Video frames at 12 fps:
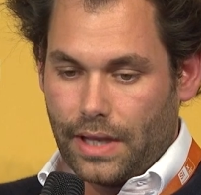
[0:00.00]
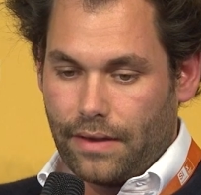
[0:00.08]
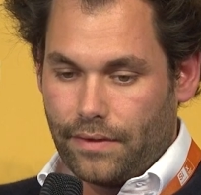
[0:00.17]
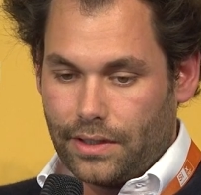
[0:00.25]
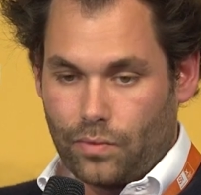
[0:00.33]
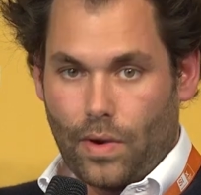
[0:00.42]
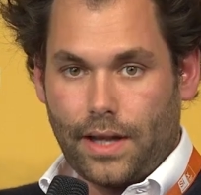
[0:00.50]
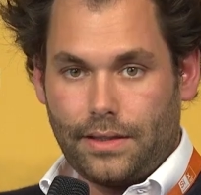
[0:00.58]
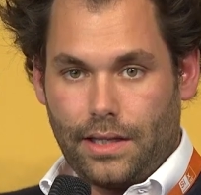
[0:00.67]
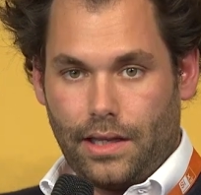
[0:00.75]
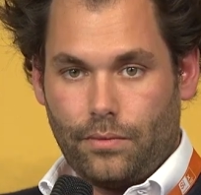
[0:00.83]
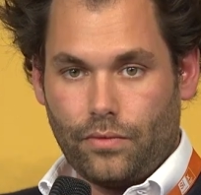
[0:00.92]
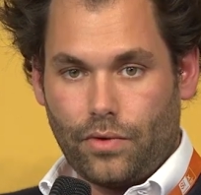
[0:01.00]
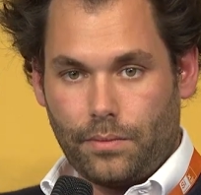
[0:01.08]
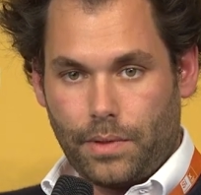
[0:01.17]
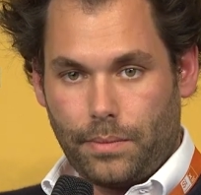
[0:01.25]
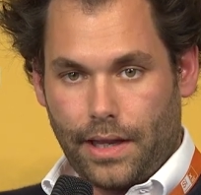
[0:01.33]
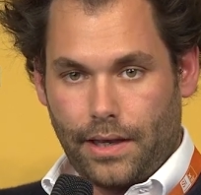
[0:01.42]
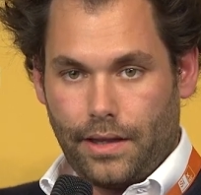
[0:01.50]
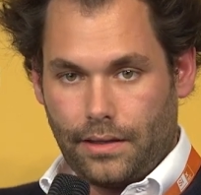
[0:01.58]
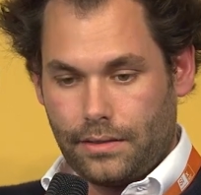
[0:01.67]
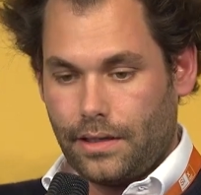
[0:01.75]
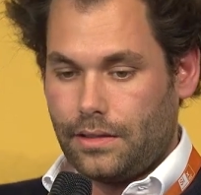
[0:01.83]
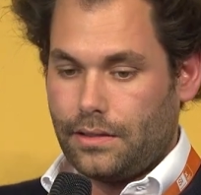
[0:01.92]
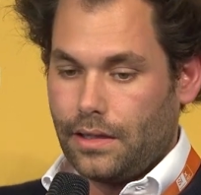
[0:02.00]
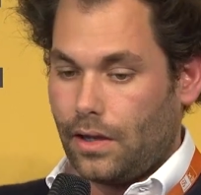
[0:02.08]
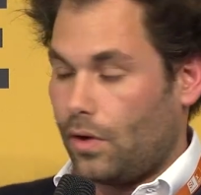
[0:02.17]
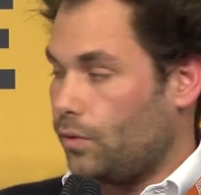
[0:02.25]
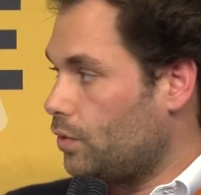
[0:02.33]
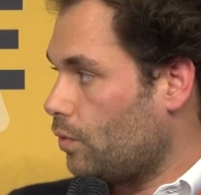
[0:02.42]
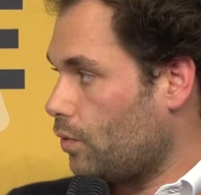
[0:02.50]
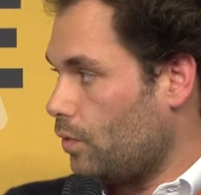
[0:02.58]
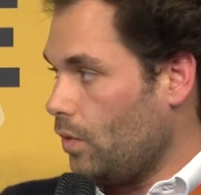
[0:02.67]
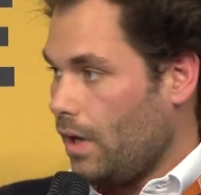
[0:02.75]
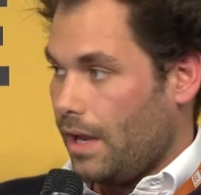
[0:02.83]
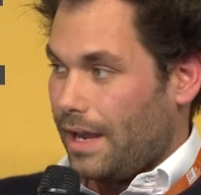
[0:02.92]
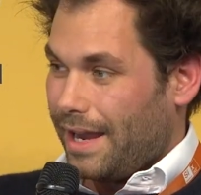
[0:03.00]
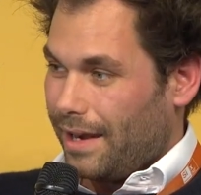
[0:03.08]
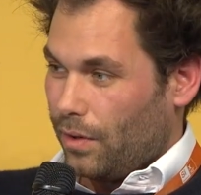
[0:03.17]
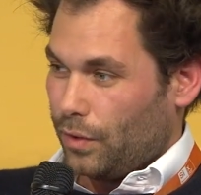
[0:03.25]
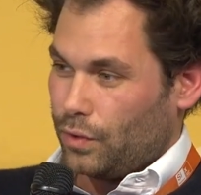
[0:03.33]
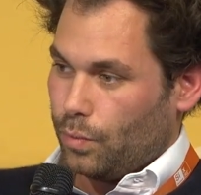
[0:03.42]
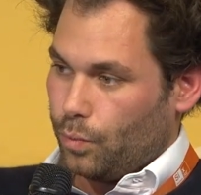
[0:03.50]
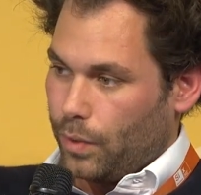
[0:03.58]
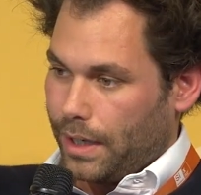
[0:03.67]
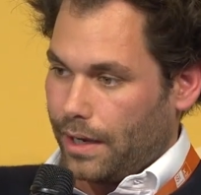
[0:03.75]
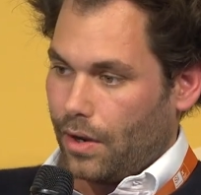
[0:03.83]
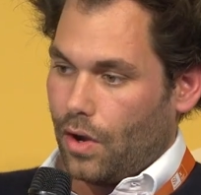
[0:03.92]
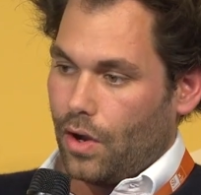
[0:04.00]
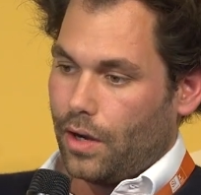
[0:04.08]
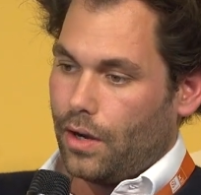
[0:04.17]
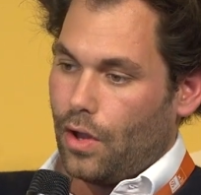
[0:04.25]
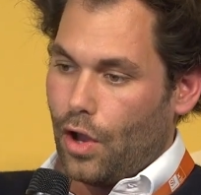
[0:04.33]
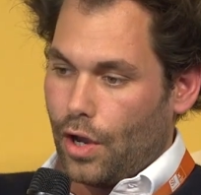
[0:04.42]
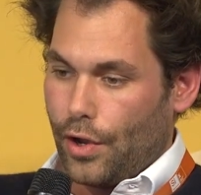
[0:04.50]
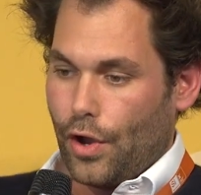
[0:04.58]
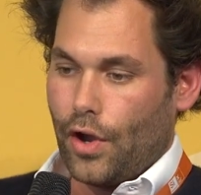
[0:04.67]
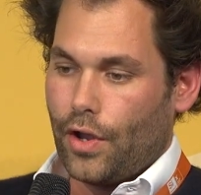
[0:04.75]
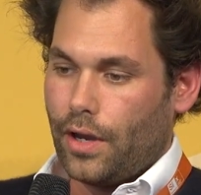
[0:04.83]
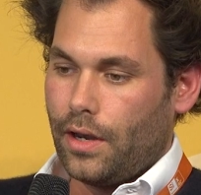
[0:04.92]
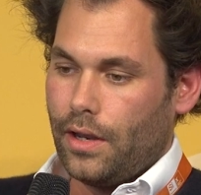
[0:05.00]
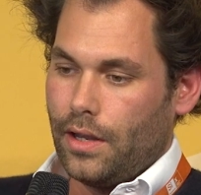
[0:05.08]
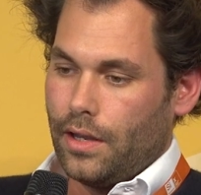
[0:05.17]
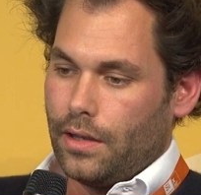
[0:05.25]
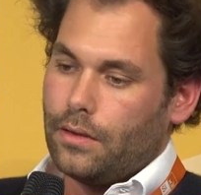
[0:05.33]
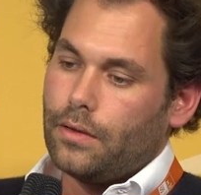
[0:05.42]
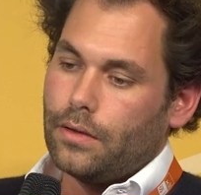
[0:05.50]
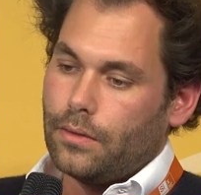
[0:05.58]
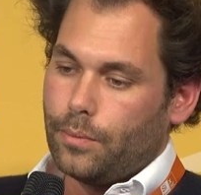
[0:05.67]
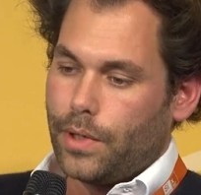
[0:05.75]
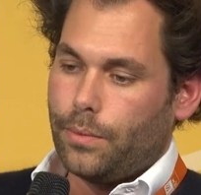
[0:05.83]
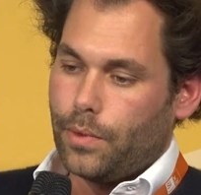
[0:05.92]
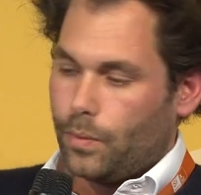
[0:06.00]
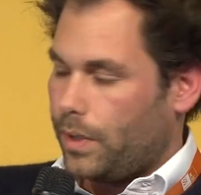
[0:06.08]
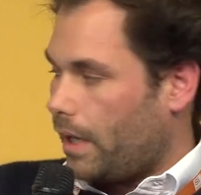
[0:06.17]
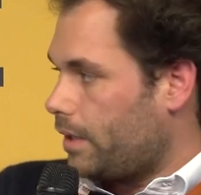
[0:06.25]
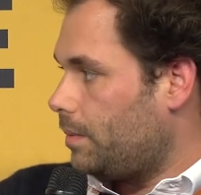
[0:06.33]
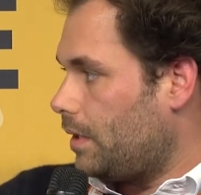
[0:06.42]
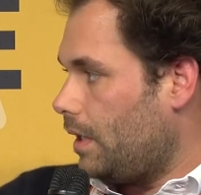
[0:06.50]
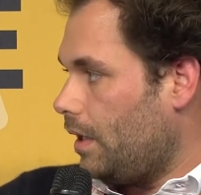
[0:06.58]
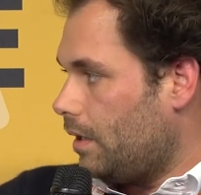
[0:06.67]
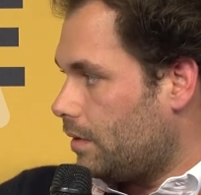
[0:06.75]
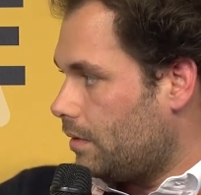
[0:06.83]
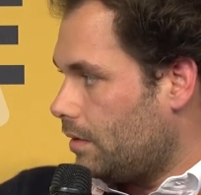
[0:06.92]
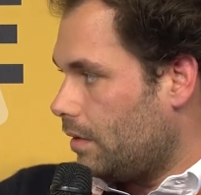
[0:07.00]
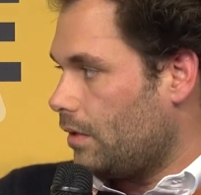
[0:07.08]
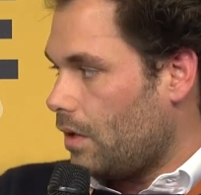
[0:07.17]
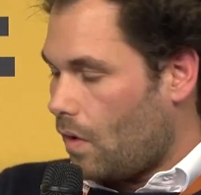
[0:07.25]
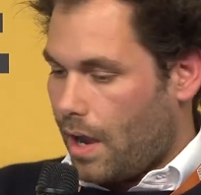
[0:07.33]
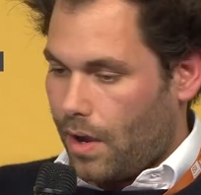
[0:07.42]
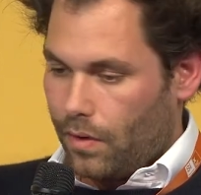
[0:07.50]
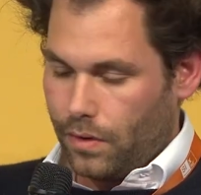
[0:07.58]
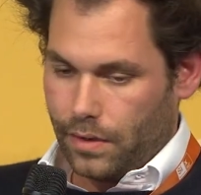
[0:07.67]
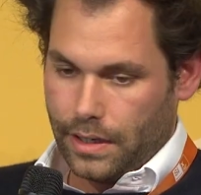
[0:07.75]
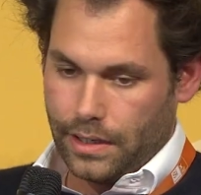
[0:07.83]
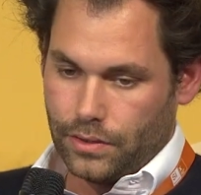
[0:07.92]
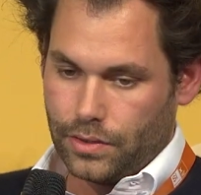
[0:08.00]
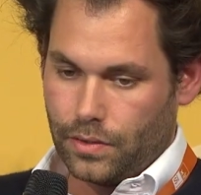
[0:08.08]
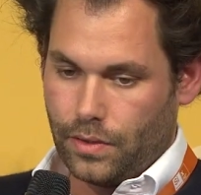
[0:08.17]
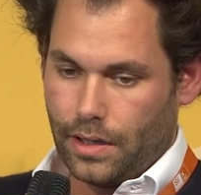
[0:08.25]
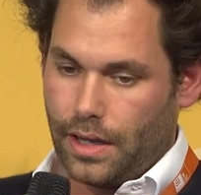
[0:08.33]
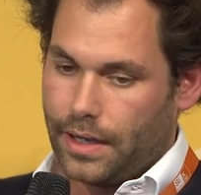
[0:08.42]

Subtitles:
having the right team from the beginning that goes through, and also bringing on early on people with expertise, know-how, industry